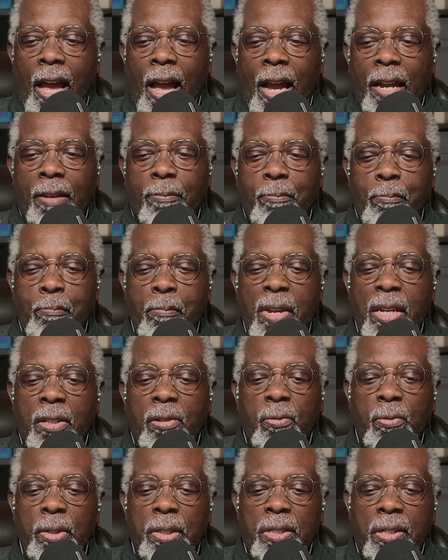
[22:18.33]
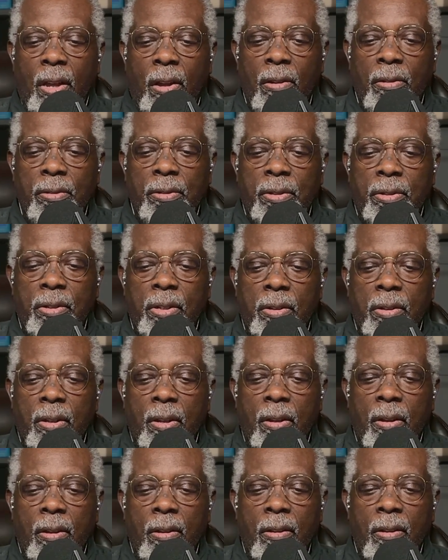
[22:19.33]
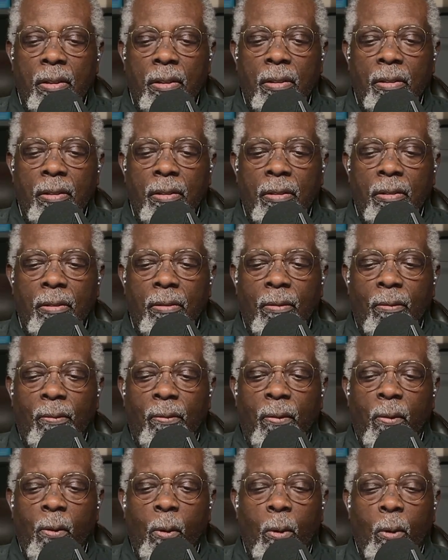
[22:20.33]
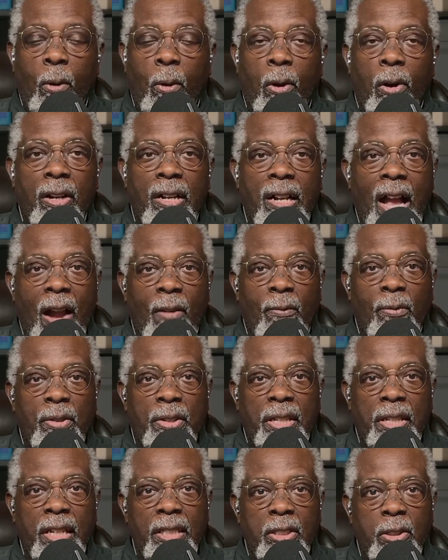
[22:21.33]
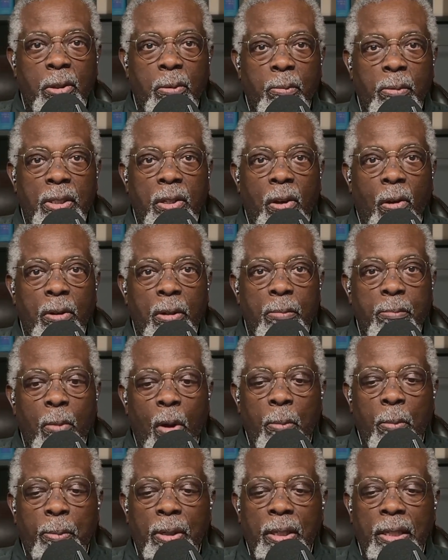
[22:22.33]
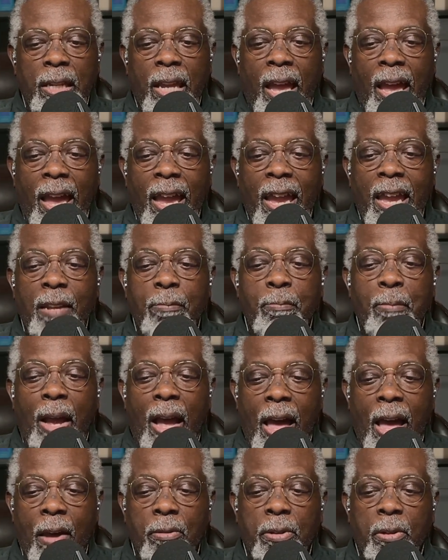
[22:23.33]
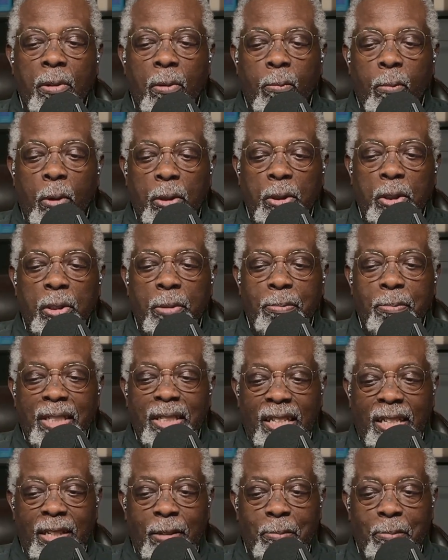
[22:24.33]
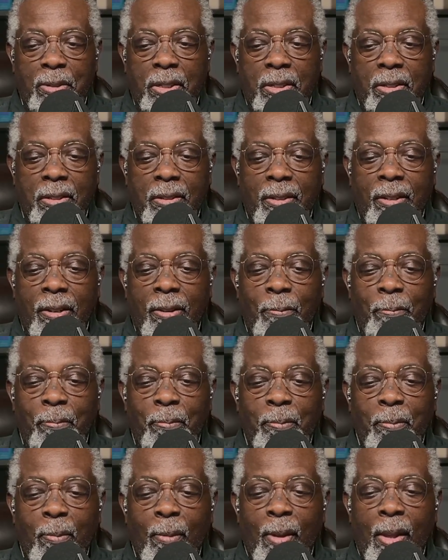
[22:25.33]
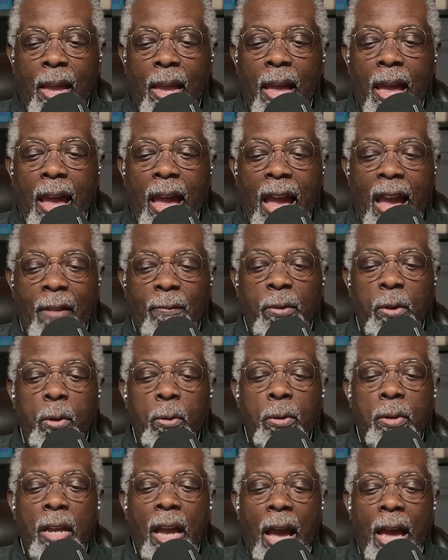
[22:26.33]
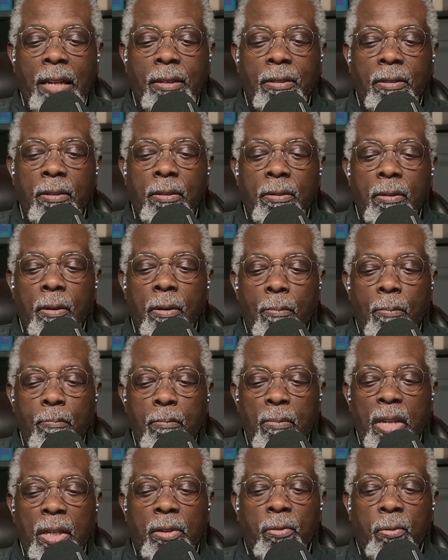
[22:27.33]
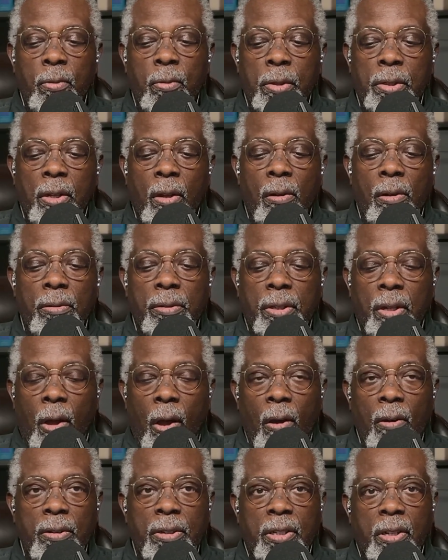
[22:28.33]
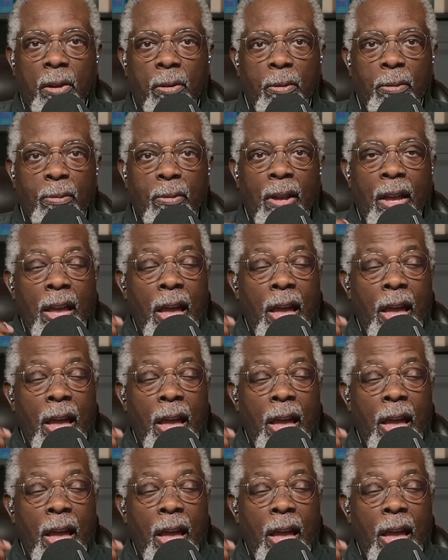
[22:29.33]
I mix results for Conversation with Tony Mobley and my House of Worship teams. Have you gotten mixed results also?